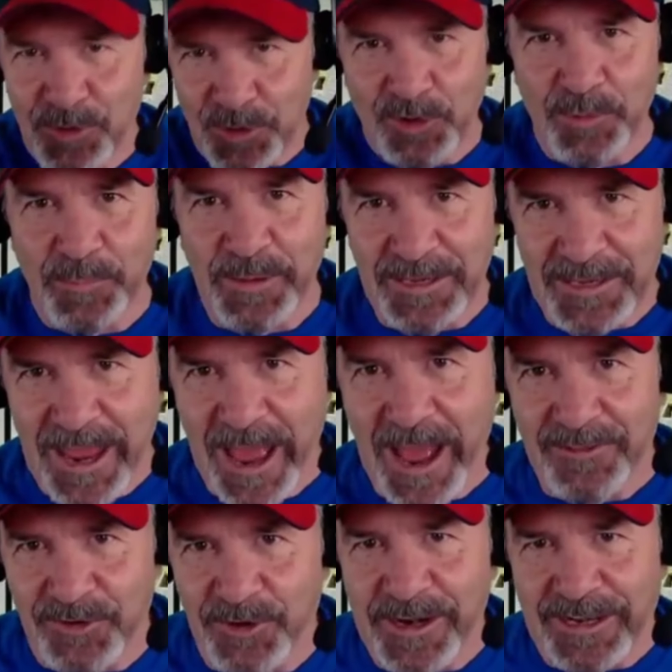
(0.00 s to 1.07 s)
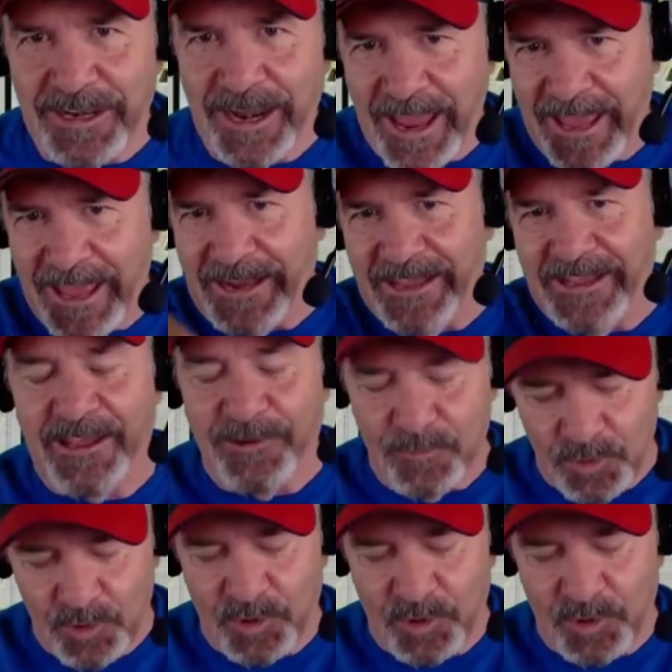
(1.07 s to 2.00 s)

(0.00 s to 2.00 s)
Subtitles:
and we're going to be down there in Atlanta,